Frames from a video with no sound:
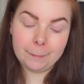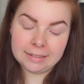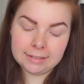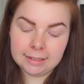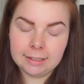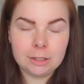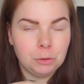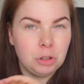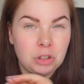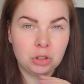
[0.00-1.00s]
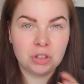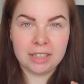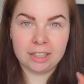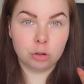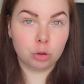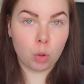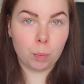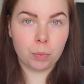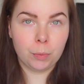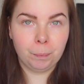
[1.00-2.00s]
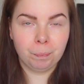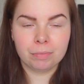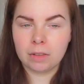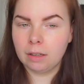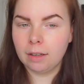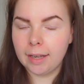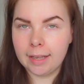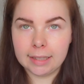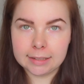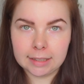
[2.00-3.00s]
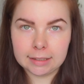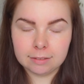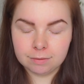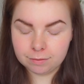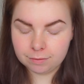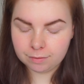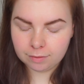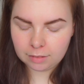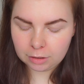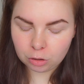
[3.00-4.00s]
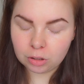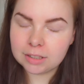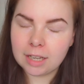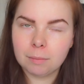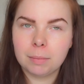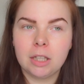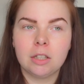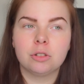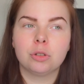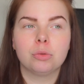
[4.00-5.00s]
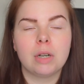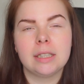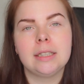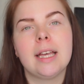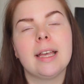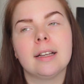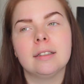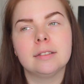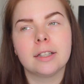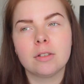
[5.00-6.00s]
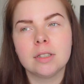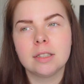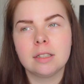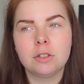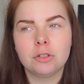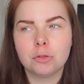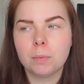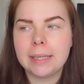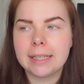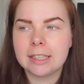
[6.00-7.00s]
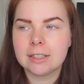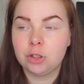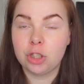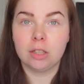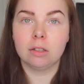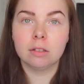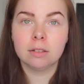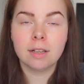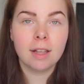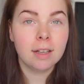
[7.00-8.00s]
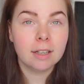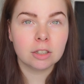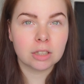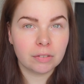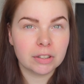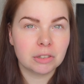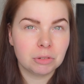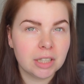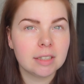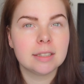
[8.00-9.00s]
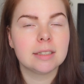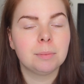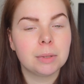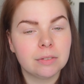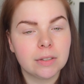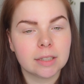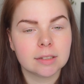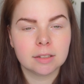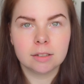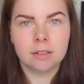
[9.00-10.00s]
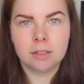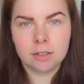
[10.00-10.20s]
Basically you need just like a drop, and that's it. It can be too runny. The consistency should be like a gel. So I think so gel is the perfect.